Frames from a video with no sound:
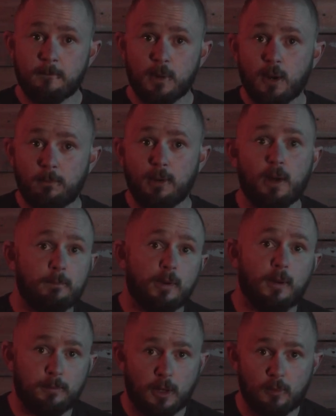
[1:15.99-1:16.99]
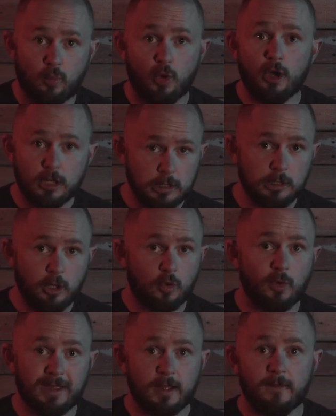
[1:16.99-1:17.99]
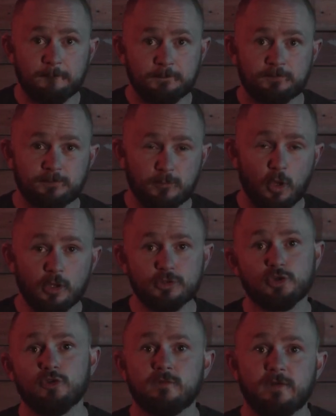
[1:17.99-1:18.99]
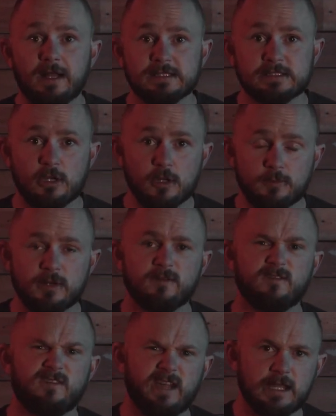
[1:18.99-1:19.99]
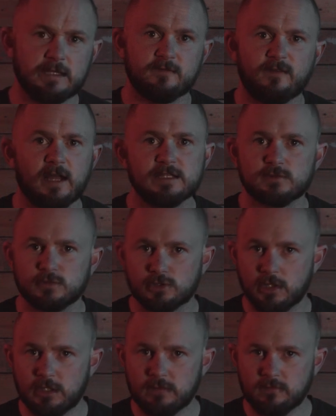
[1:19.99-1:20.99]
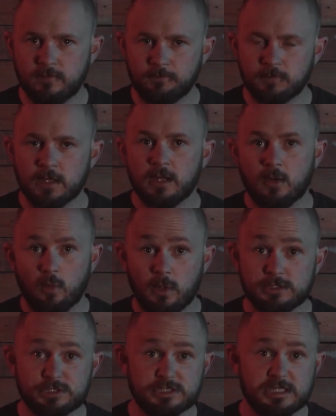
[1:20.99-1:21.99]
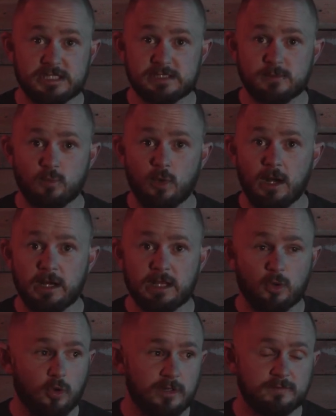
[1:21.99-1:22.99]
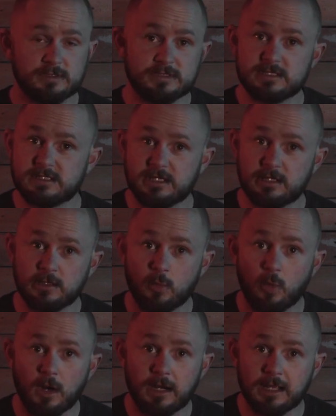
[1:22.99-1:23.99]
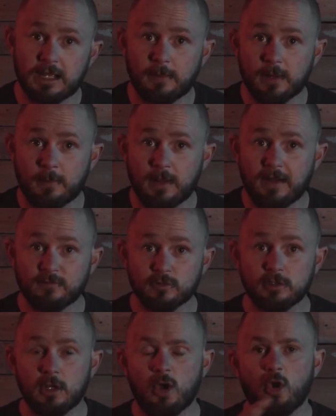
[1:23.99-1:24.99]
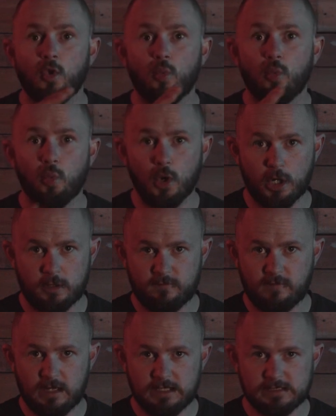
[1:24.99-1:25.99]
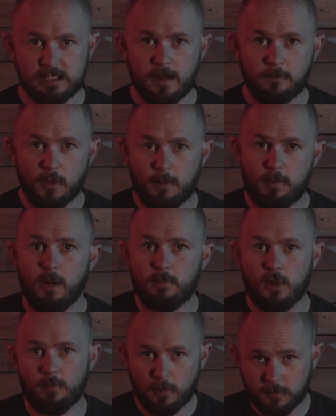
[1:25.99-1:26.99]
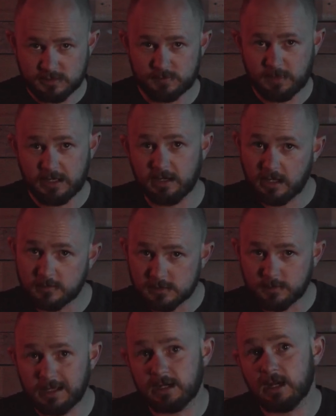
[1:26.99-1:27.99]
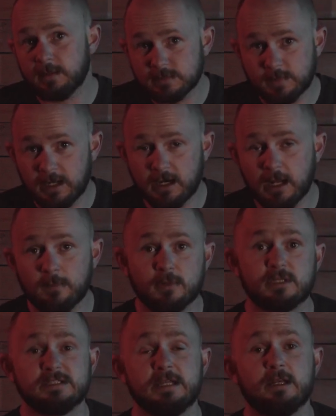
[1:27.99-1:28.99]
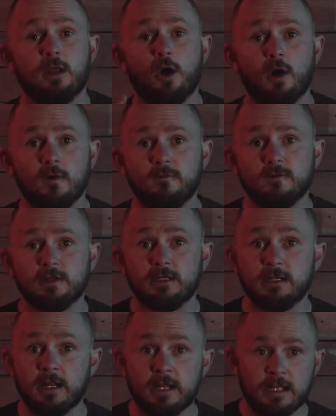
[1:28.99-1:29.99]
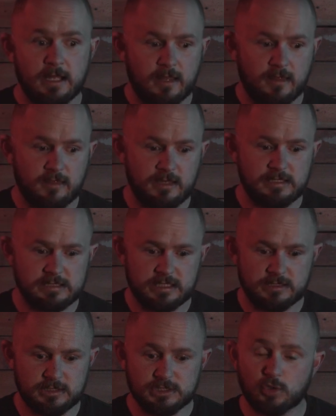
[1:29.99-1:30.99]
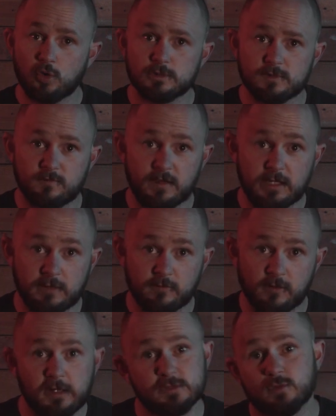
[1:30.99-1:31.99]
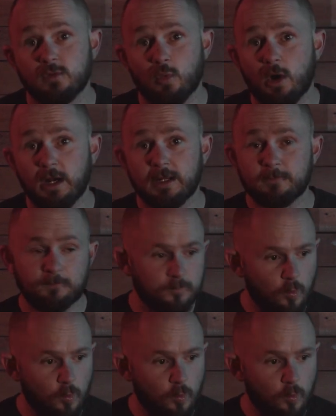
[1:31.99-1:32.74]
Pop, pop, pop, pop, work it a lot quicker. Not too fast though, but a fairly fast retrieve. Once you see some whiting or even just a singular whiting come up after it, work it faster. Pop, pop, pop, pop, speed it up, speed it up, speed it up, because then often this can just cause a feeding frenzy with whiting.